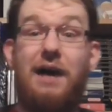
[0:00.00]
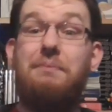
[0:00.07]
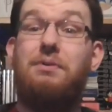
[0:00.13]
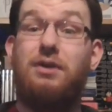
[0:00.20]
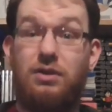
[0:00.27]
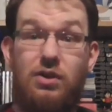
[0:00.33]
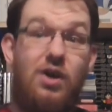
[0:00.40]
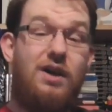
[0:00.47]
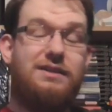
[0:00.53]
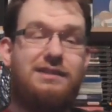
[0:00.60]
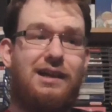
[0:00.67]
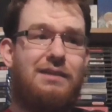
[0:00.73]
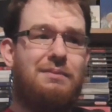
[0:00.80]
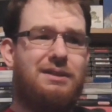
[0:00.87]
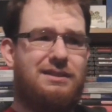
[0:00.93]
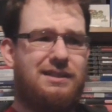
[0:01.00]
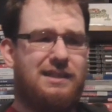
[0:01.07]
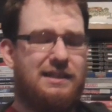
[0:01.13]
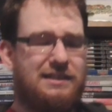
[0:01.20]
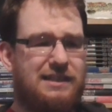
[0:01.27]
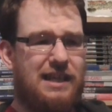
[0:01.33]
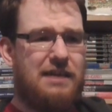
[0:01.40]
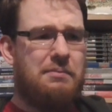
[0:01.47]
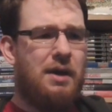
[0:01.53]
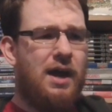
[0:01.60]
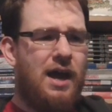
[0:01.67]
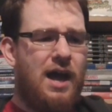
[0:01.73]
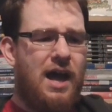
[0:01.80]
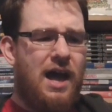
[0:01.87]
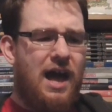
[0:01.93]
I put a lot of time into this game,
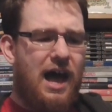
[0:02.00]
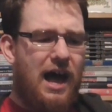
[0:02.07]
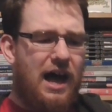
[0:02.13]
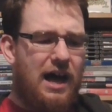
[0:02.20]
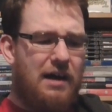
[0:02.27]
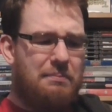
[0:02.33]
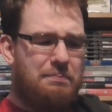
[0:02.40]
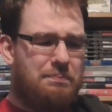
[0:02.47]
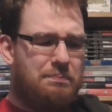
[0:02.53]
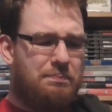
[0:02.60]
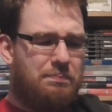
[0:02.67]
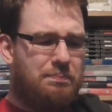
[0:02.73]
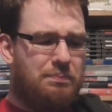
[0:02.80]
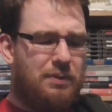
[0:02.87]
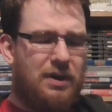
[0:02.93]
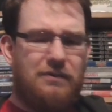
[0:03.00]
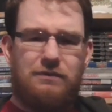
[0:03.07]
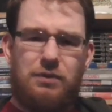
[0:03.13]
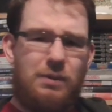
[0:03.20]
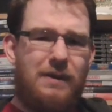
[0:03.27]
but